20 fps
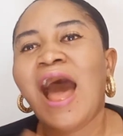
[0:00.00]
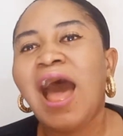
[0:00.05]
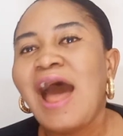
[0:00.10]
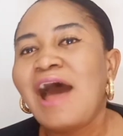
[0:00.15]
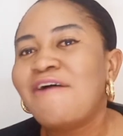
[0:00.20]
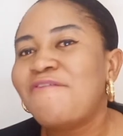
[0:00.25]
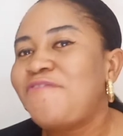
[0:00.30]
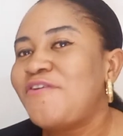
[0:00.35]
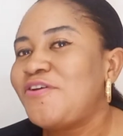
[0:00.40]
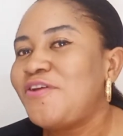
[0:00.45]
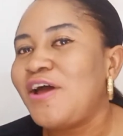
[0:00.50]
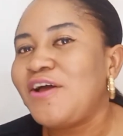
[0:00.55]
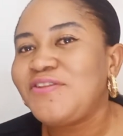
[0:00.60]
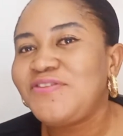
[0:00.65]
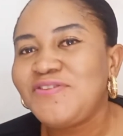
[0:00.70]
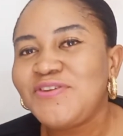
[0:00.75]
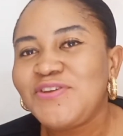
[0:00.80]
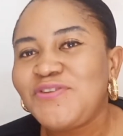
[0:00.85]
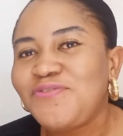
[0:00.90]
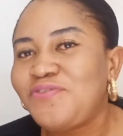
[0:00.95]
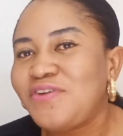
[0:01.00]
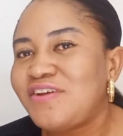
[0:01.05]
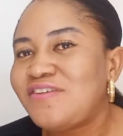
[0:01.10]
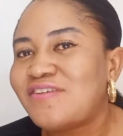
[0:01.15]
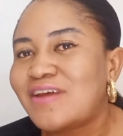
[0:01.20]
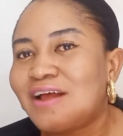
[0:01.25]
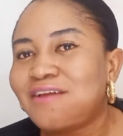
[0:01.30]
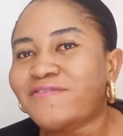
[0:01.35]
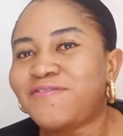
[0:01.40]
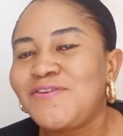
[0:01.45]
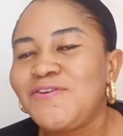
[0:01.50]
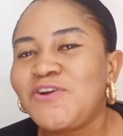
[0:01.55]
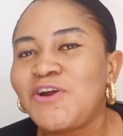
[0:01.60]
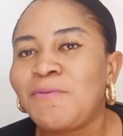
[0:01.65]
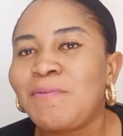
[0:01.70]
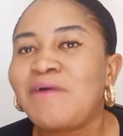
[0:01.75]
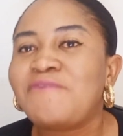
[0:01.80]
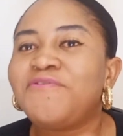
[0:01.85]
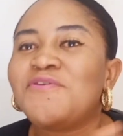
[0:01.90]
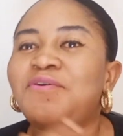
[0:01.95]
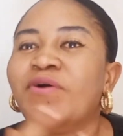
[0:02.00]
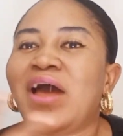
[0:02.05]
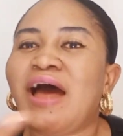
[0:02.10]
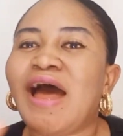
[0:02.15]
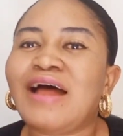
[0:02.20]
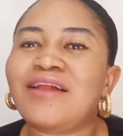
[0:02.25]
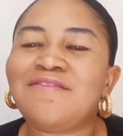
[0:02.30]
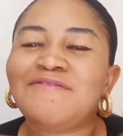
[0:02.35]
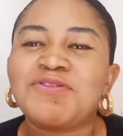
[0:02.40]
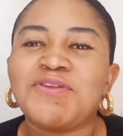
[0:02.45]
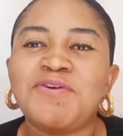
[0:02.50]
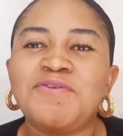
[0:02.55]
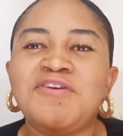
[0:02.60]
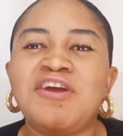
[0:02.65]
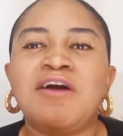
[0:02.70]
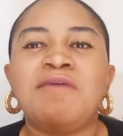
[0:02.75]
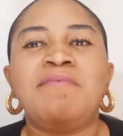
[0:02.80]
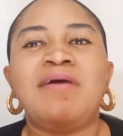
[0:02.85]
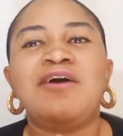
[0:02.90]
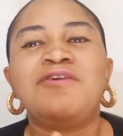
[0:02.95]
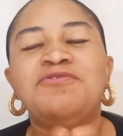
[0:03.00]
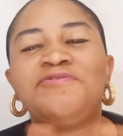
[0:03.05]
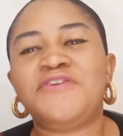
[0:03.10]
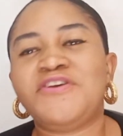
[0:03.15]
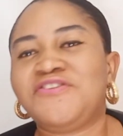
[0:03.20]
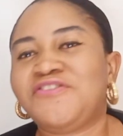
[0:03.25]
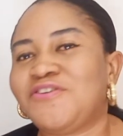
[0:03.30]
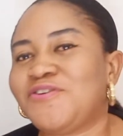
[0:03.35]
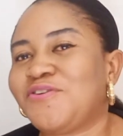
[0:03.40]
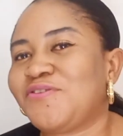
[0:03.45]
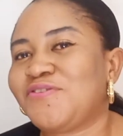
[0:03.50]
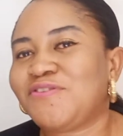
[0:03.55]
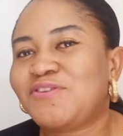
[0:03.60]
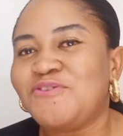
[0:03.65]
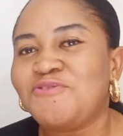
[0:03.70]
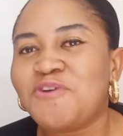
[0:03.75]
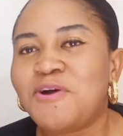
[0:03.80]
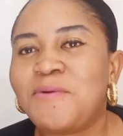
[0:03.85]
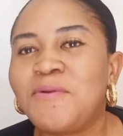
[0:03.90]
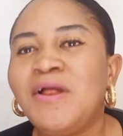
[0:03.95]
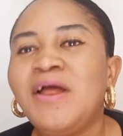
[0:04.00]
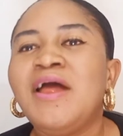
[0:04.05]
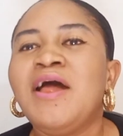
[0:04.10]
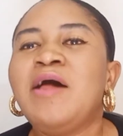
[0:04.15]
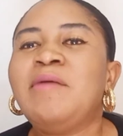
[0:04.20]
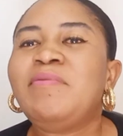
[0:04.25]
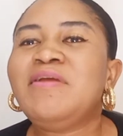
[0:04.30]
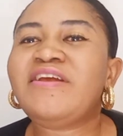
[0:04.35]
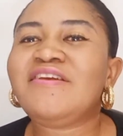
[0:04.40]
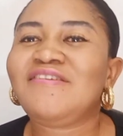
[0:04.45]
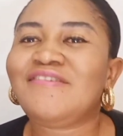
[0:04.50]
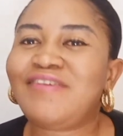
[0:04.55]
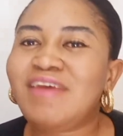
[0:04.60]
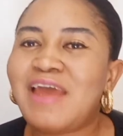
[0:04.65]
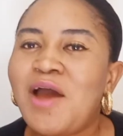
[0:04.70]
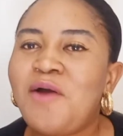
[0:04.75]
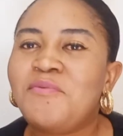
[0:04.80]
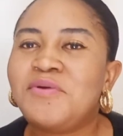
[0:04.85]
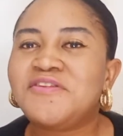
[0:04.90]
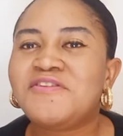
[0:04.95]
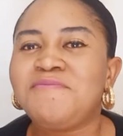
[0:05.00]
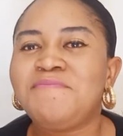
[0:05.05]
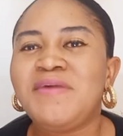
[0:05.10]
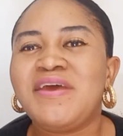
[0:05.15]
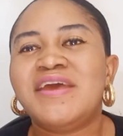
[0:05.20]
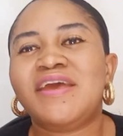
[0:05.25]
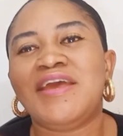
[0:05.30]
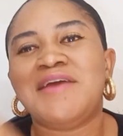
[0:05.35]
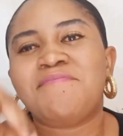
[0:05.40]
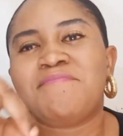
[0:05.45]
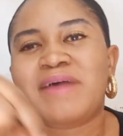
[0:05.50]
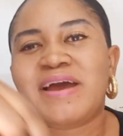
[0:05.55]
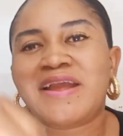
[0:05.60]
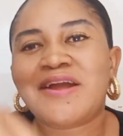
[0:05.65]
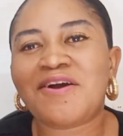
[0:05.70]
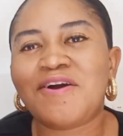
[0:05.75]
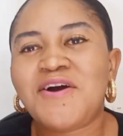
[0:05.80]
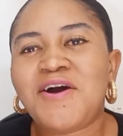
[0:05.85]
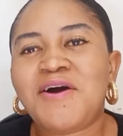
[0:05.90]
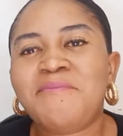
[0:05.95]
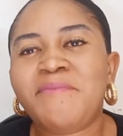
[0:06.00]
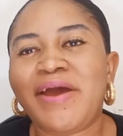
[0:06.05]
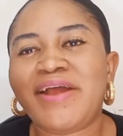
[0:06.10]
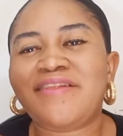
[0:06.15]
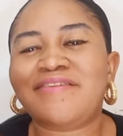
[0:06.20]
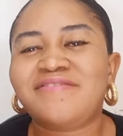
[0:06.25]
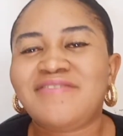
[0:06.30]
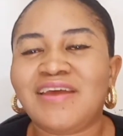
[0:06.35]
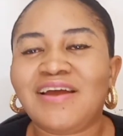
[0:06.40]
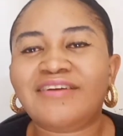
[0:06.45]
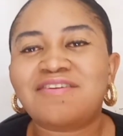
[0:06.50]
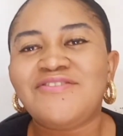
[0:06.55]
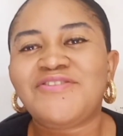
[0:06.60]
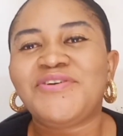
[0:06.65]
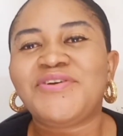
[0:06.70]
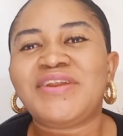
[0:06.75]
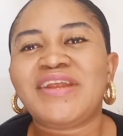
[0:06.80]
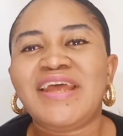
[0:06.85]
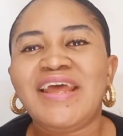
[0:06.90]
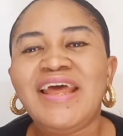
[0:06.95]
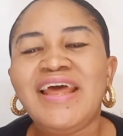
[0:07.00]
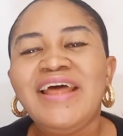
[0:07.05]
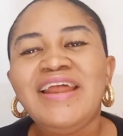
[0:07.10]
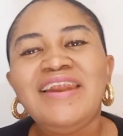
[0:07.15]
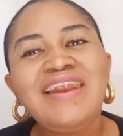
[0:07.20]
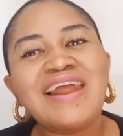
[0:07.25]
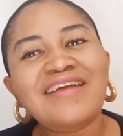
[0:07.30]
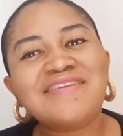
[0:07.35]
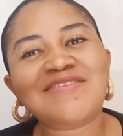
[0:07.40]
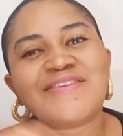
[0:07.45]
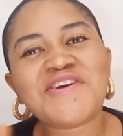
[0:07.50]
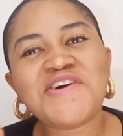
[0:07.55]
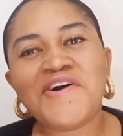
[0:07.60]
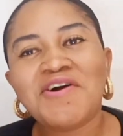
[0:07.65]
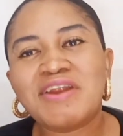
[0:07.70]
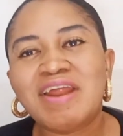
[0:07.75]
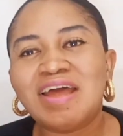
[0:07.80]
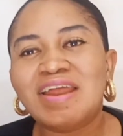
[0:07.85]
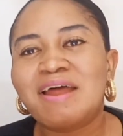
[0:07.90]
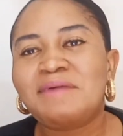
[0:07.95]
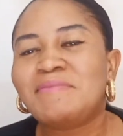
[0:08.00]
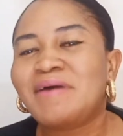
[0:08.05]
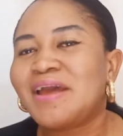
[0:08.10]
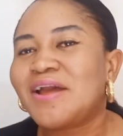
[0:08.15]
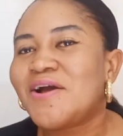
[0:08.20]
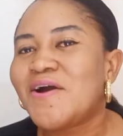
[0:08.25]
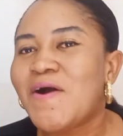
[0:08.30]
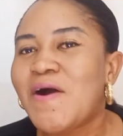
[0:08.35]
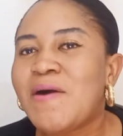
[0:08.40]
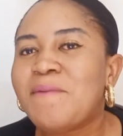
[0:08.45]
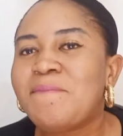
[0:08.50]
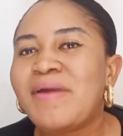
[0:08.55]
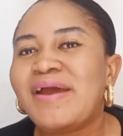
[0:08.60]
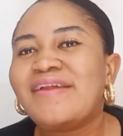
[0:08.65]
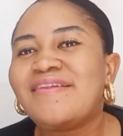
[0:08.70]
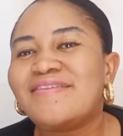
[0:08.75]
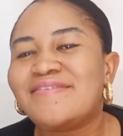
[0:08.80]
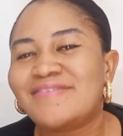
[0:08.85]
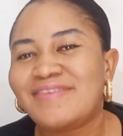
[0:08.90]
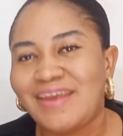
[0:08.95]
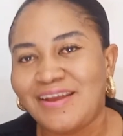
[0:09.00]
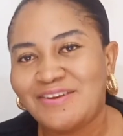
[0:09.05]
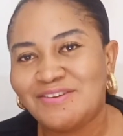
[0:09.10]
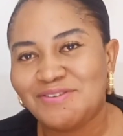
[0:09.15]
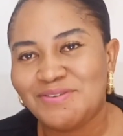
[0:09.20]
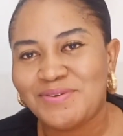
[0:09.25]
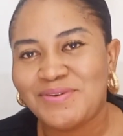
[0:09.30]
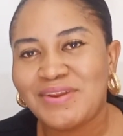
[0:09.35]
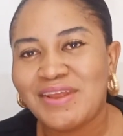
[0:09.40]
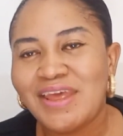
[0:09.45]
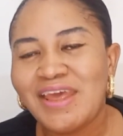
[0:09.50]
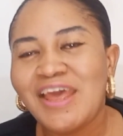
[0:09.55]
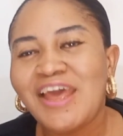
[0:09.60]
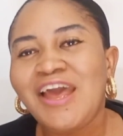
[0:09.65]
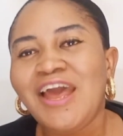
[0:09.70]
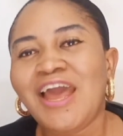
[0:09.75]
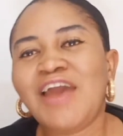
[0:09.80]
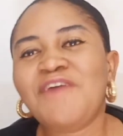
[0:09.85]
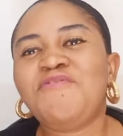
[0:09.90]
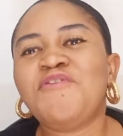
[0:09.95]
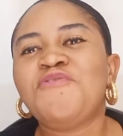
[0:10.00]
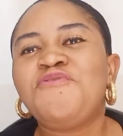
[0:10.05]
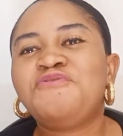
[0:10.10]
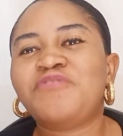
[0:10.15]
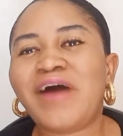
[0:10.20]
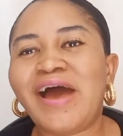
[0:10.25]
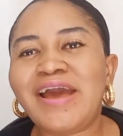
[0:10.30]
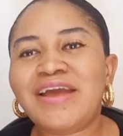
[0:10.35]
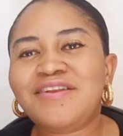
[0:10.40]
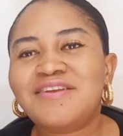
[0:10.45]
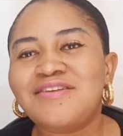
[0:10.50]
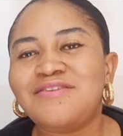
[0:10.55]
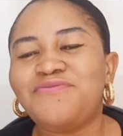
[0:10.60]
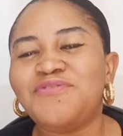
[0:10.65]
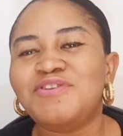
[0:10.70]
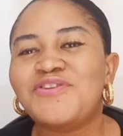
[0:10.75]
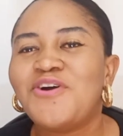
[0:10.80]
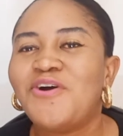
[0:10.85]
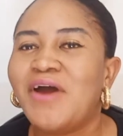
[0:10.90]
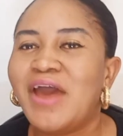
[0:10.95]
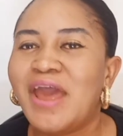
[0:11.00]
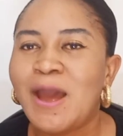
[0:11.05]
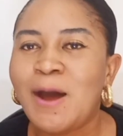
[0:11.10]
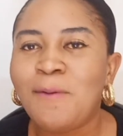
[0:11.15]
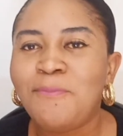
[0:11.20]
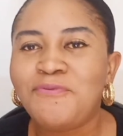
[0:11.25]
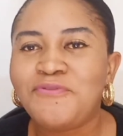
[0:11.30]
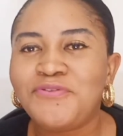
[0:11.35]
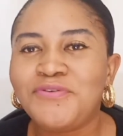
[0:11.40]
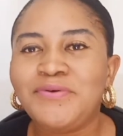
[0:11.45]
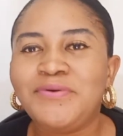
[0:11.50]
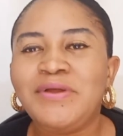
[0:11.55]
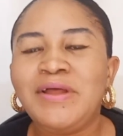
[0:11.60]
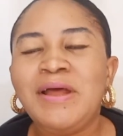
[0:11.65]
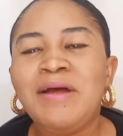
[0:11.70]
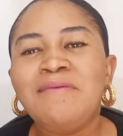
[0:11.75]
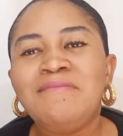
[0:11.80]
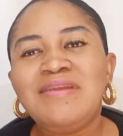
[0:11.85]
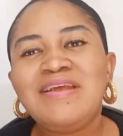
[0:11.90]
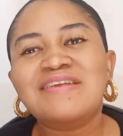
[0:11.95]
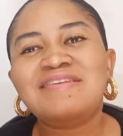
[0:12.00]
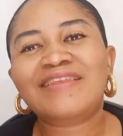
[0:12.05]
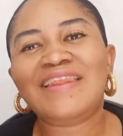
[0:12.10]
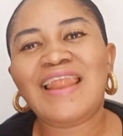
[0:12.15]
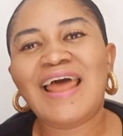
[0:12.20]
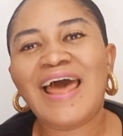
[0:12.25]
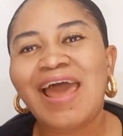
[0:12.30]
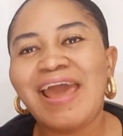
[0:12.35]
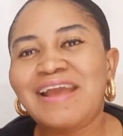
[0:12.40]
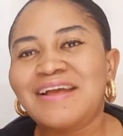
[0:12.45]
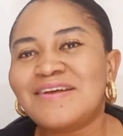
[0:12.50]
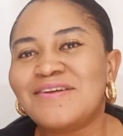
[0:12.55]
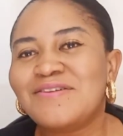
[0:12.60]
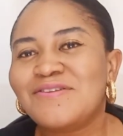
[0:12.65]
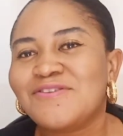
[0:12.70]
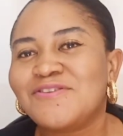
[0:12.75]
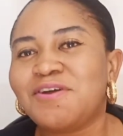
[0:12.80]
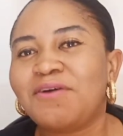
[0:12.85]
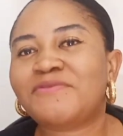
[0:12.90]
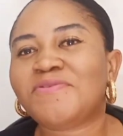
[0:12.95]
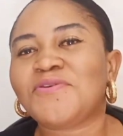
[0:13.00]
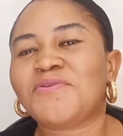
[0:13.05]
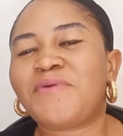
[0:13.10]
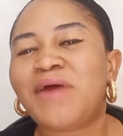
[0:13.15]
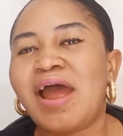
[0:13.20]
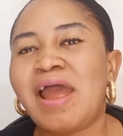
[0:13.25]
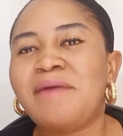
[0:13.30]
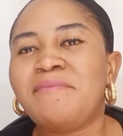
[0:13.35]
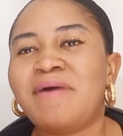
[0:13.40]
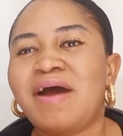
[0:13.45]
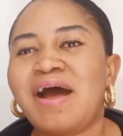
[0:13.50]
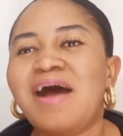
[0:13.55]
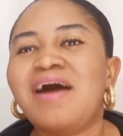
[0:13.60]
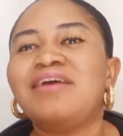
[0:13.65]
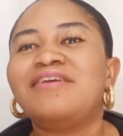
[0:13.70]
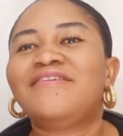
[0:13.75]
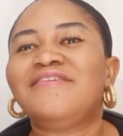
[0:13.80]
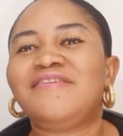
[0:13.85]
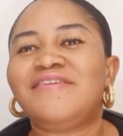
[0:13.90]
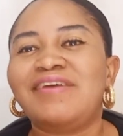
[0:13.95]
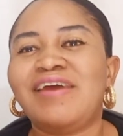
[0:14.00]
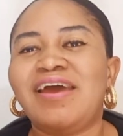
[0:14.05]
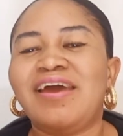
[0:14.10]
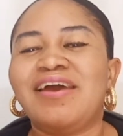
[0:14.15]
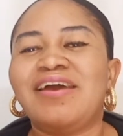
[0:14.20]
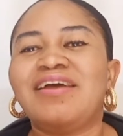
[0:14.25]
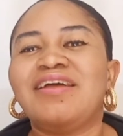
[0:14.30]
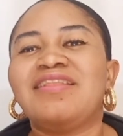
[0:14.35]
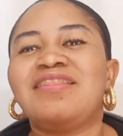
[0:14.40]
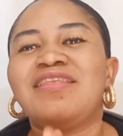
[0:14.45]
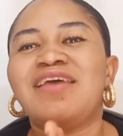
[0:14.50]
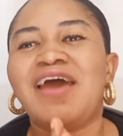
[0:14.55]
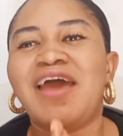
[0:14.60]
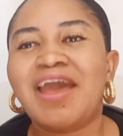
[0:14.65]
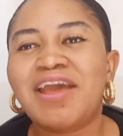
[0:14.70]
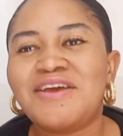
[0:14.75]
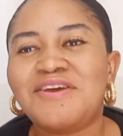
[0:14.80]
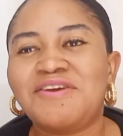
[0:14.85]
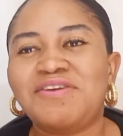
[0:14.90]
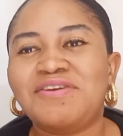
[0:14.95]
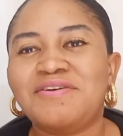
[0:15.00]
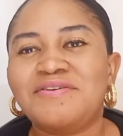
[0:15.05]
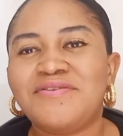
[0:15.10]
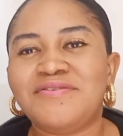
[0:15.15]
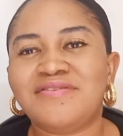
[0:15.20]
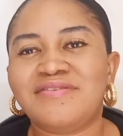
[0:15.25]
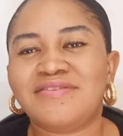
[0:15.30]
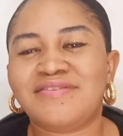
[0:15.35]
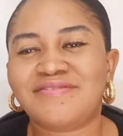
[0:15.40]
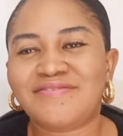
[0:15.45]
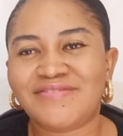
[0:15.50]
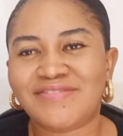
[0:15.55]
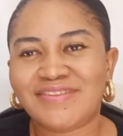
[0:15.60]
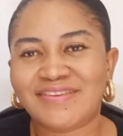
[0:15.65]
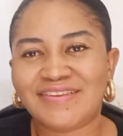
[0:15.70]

Have you not used facial serum? Have you heard story about facial serum? Please share with me in my comment section. Let's connect at my comment section. If you find this video helpful, please like, subscribe, and share. Thank you.